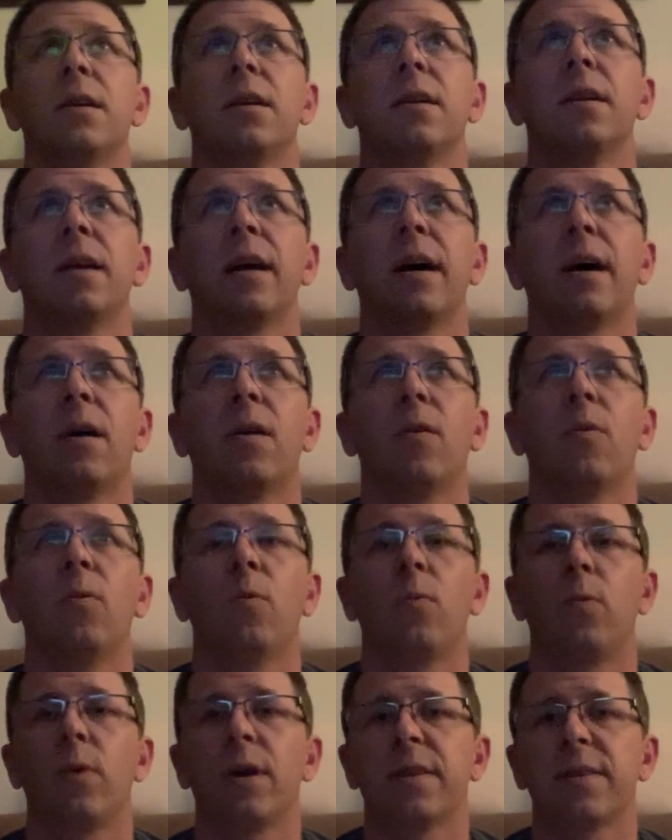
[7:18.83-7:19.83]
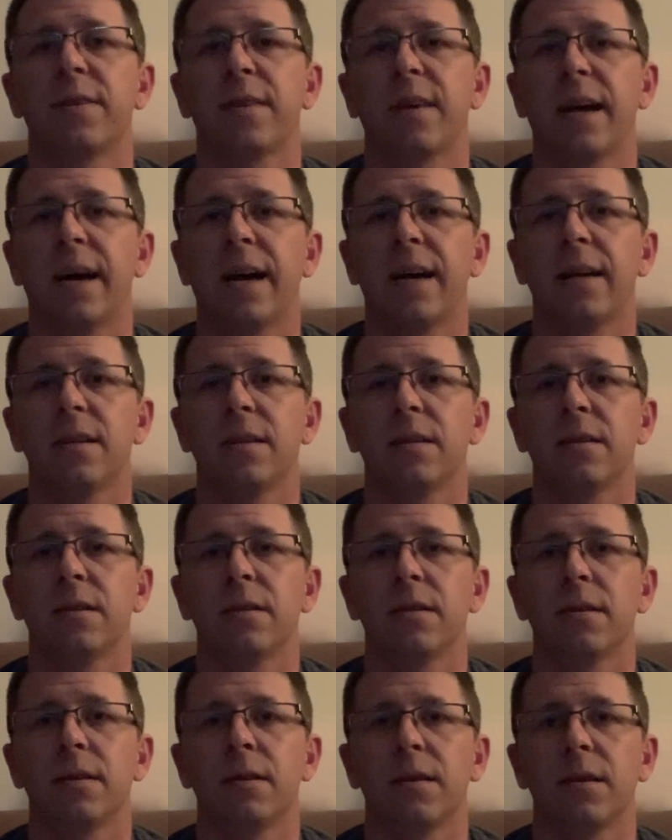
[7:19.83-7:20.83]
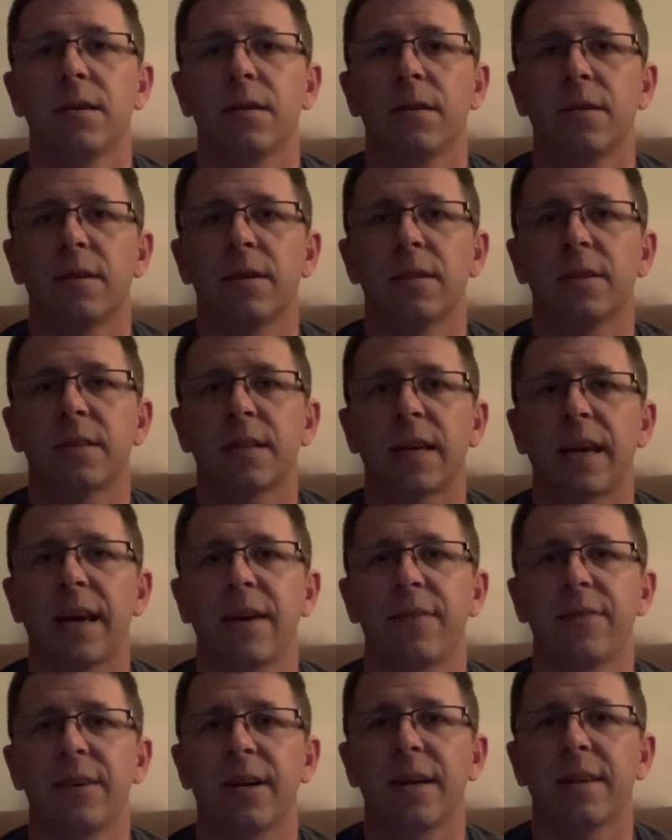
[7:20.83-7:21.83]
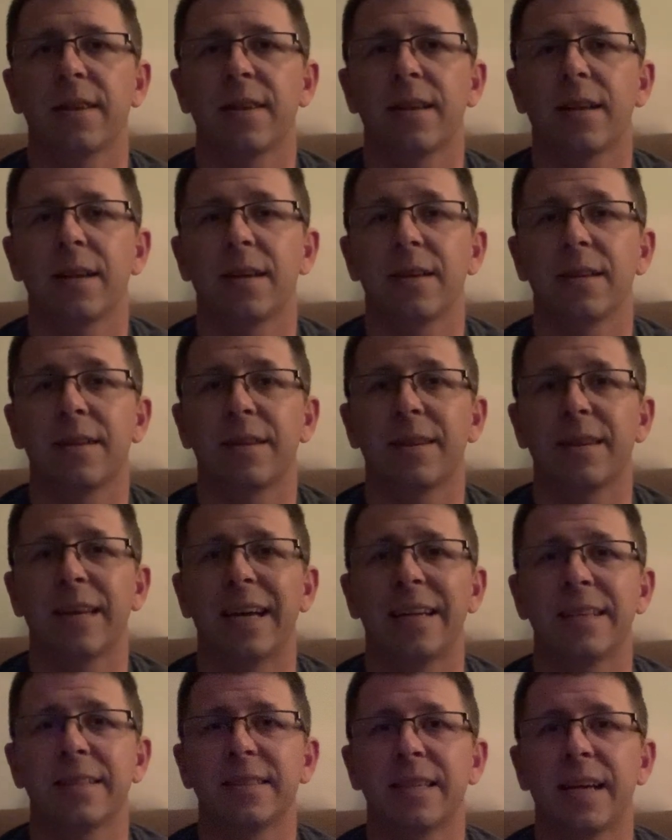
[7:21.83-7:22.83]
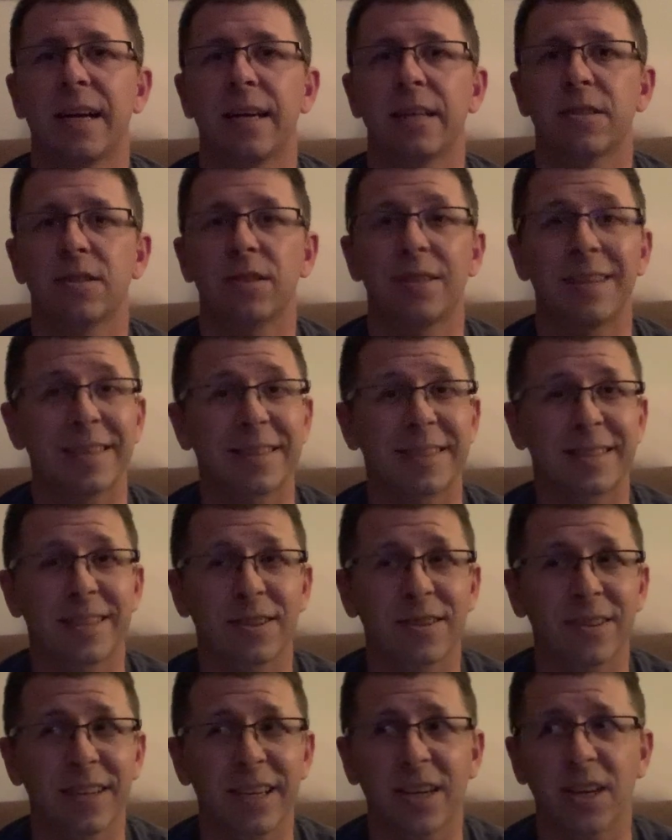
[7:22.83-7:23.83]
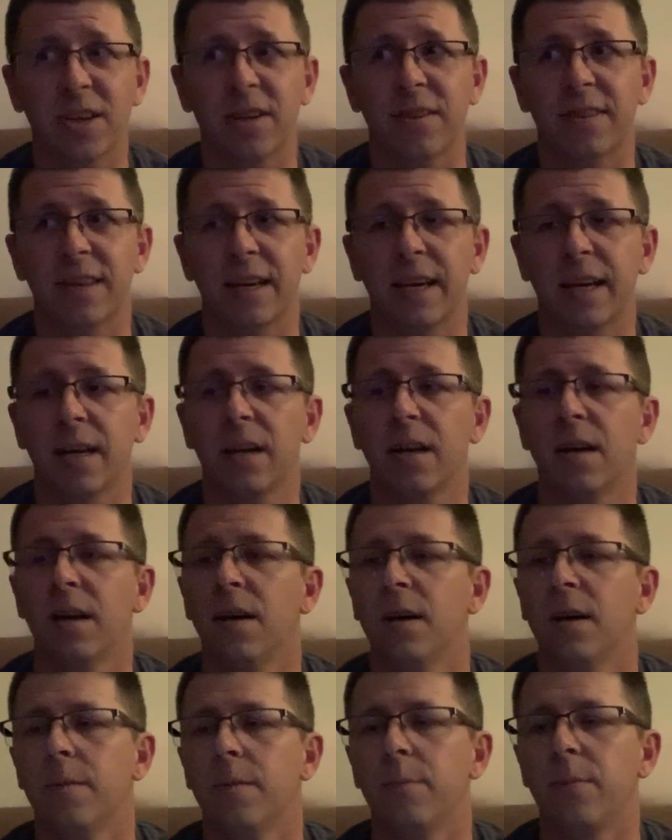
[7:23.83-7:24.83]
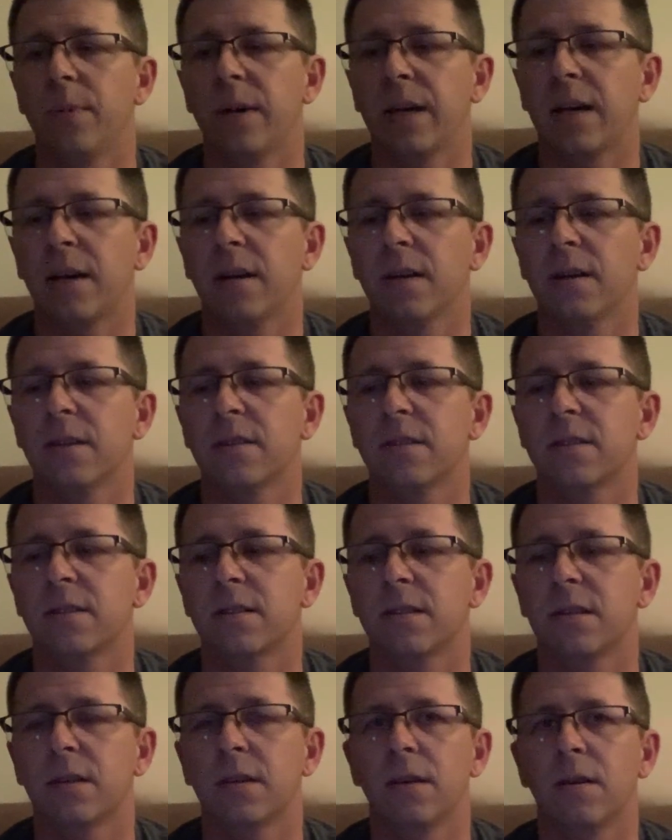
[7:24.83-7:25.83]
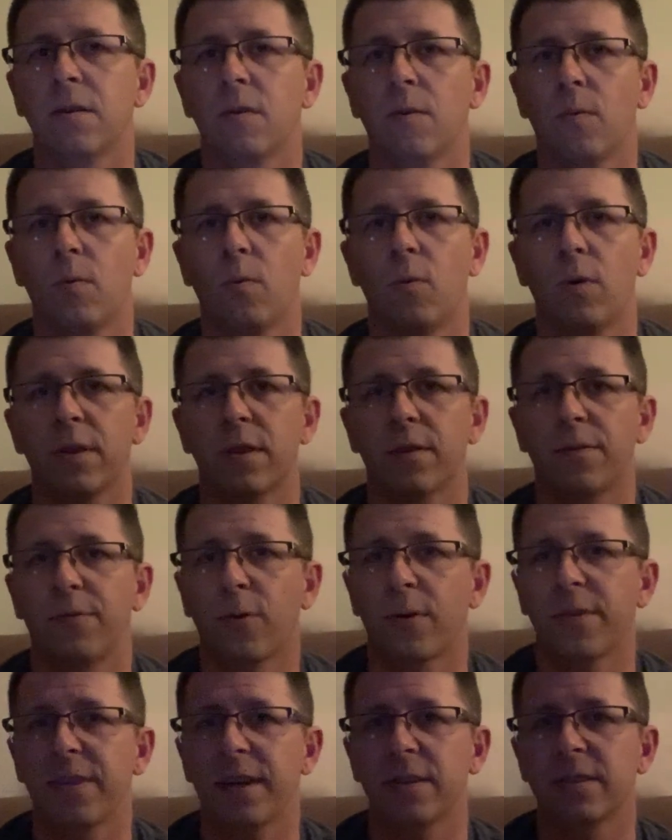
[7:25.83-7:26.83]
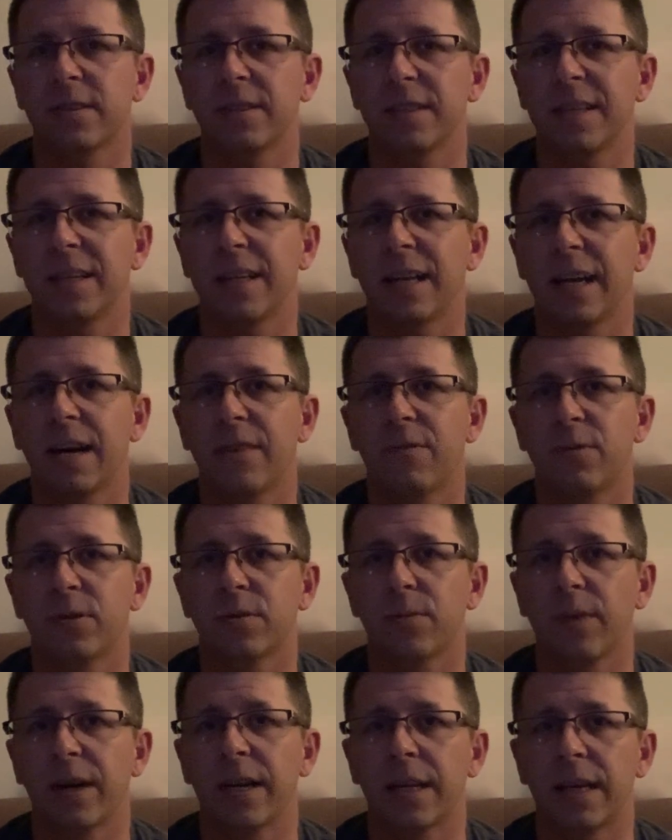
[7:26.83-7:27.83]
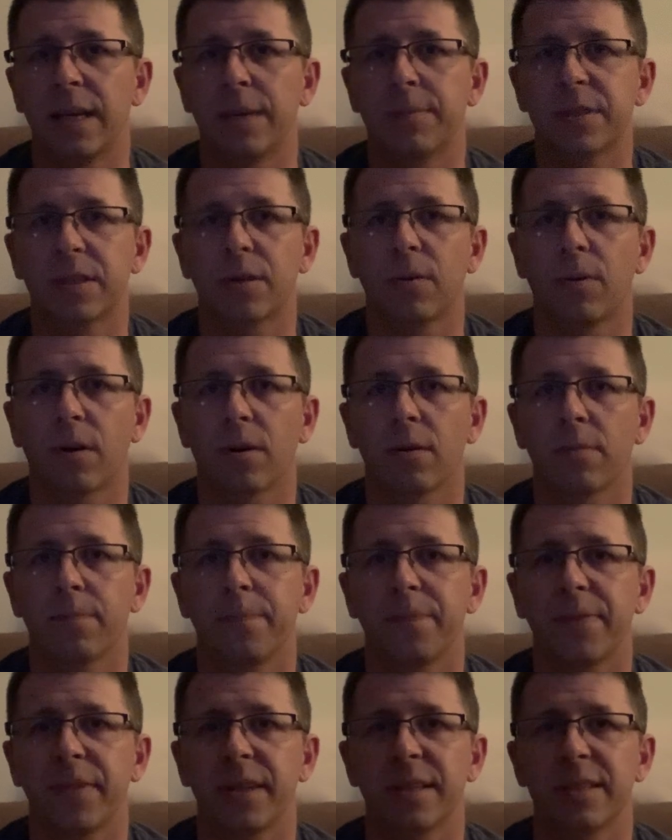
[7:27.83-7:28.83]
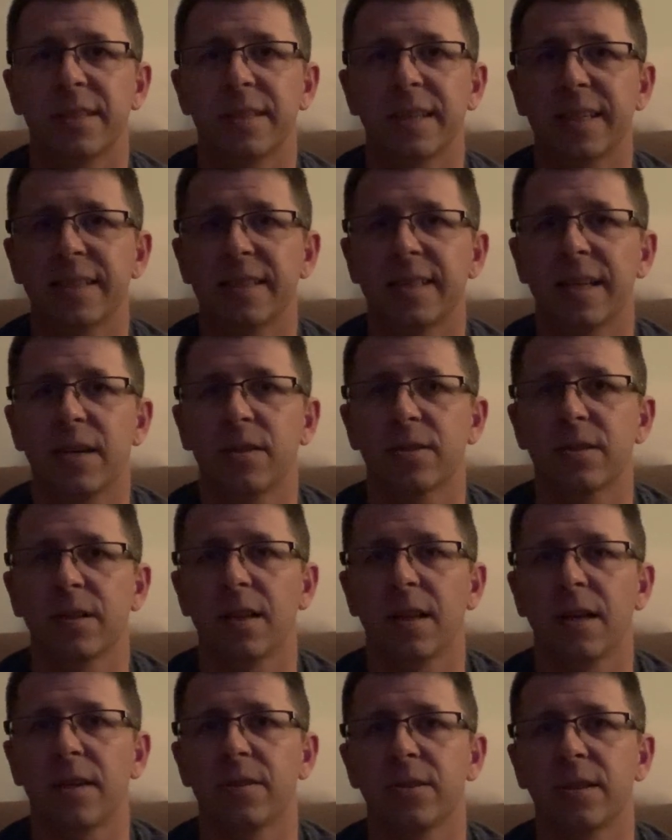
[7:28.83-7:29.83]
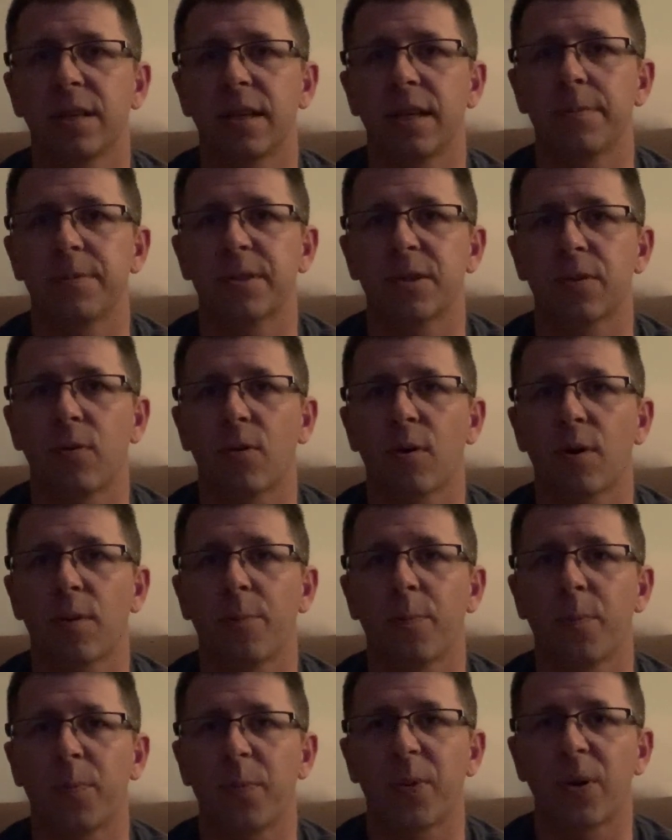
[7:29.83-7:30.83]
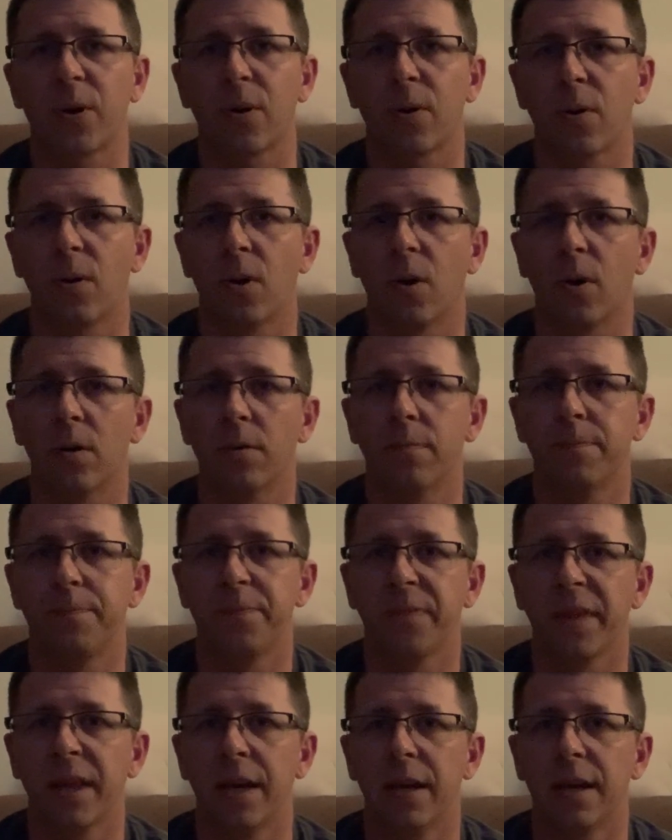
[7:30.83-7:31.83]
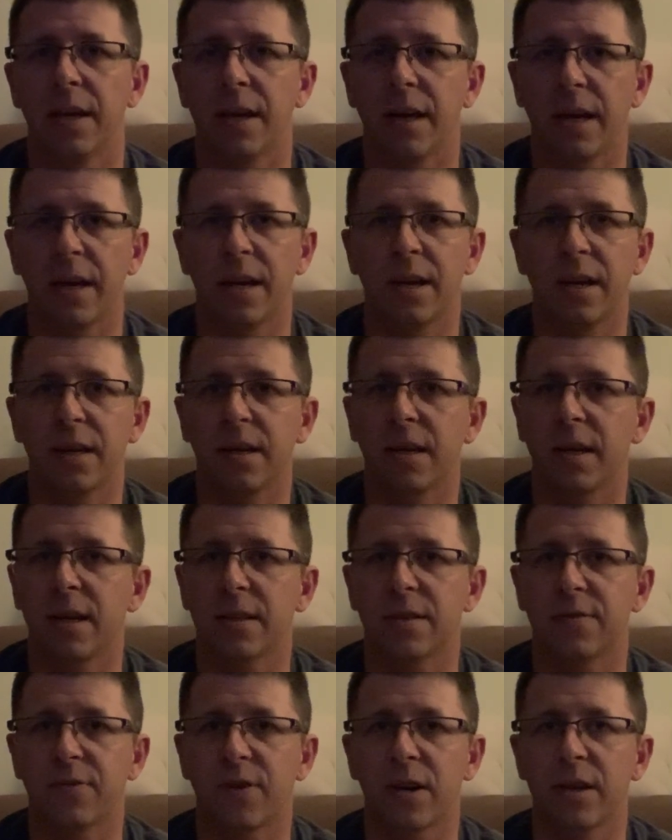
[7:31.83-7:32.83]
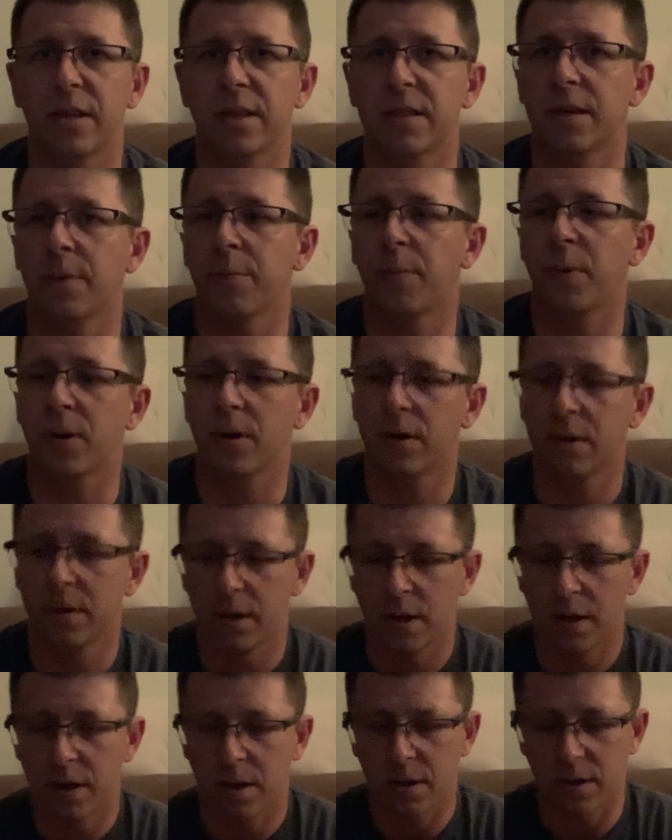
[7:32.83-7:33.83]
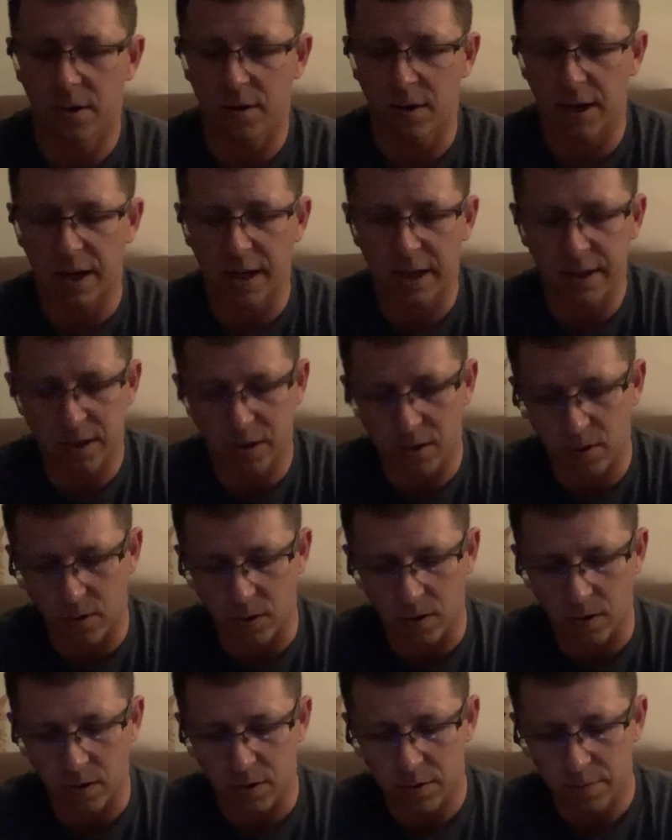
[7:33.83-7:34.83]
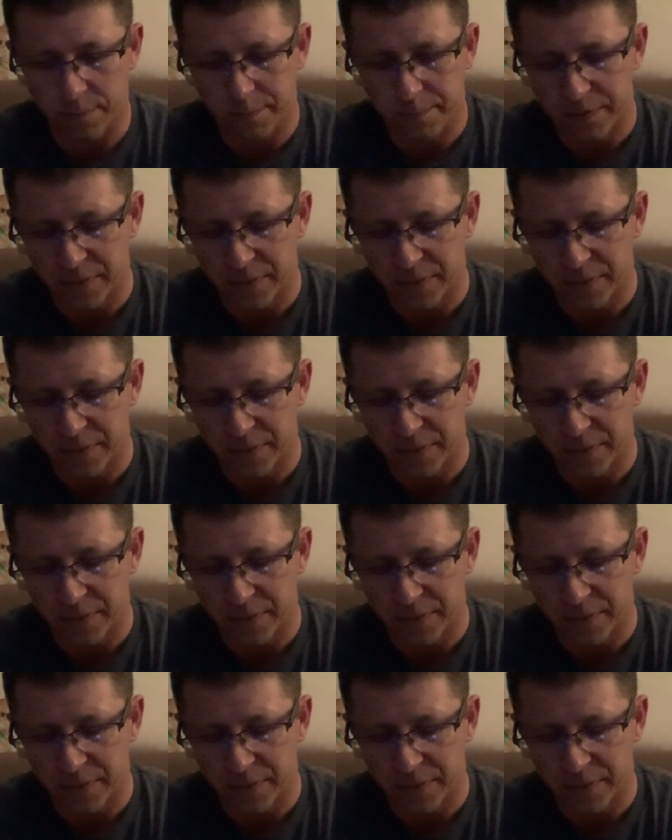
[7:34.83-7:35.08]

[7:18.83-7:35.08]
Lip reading: Now, with that, there is a caveat that is not necessarily a good thing, because what the 4000 didn't have was a way to keep score. The 6000 allows you to keep score per hole. And it's very simple. You're on your hole,